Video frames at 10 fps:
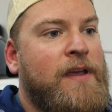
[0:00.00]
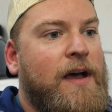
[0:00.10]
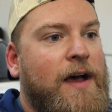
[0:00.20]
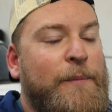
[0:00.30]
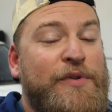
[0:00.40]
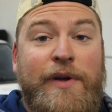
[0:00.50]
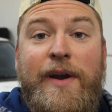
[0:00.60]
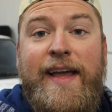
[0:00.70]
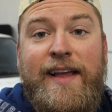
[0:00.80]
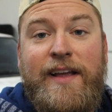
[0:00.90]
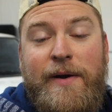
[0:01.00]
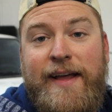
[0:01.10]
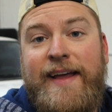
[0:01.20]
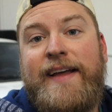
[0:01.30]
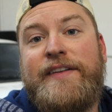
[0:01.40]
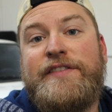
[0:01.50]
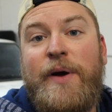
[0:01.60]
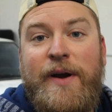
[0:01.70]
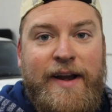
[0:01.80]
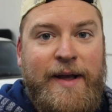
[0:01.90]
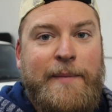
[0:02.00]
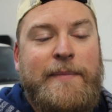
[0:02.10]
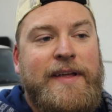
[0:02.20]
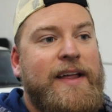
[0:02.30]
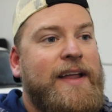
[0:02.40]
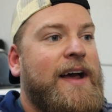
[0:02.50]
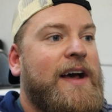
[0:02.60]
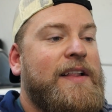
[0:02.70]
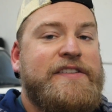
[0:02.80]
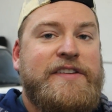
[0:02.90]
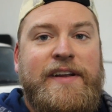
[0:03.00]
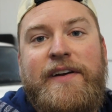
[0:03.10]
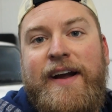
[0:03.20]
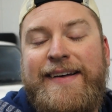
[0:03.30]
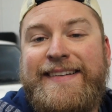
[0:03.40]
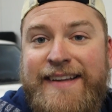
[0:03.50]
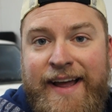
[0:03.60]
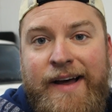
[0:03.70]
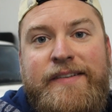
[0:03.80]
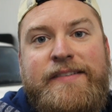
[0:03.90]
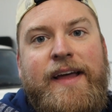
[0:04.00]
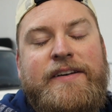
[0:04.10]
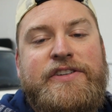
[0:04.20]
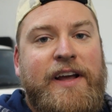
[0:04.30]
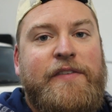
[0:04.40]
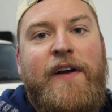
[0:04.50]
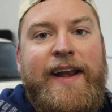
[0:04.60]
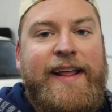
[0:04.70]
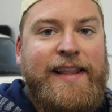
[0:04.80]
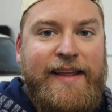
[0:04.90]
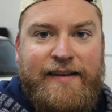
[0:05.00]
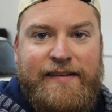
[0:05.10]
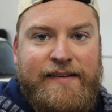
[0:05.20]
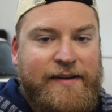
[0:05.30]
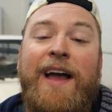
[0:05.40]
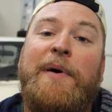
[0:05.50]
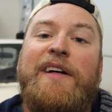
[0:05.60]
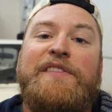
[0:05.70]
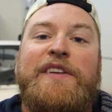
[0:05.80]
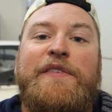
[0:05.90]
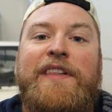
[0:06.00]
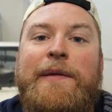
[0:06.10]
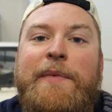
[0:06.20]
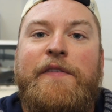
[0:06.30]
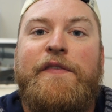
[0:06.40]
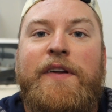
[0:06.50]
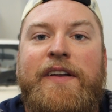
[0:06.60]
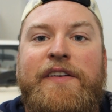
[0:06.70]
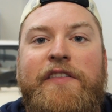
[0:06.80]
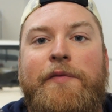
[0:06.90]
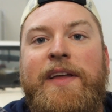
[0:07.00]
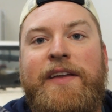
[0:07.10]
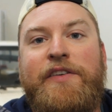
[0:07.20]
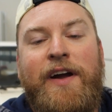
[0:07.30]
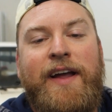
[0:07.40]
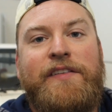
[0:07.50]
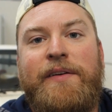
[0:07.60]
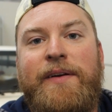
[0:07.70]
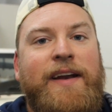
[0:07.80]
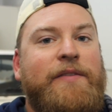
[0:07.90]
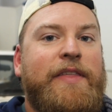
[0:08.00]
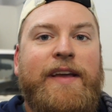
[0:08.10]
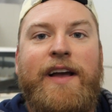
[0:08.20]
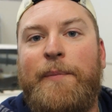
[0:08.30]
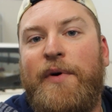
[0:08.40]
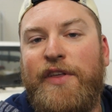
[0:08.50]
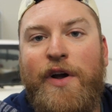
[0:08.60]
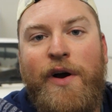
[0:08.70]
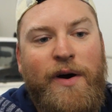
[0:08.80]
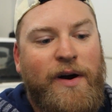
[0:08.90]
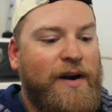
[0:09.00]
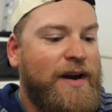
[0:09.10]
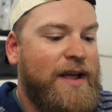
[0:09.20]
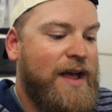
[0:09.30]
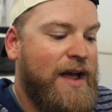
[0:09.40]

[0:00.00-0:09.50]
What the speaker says: So we're gonna go ahead, start it up. Let you hear how it sounds and check for any leaks. apologize for the limited footage of me trying to get everything up on the car.